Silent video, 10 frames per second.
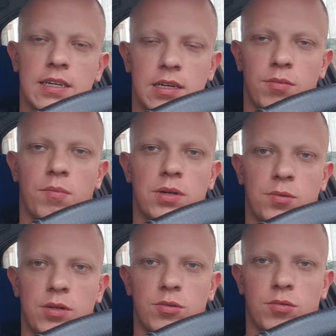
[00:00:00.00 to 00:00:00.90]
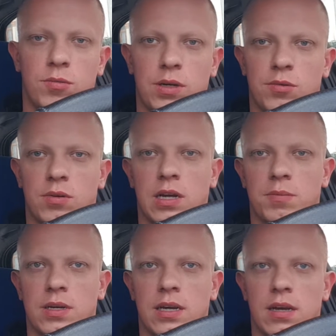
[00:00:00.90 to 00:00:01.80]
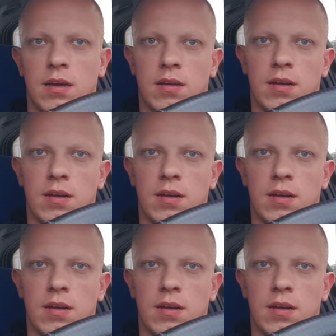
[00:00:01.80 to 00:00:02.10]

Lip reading: at the moment when you came here.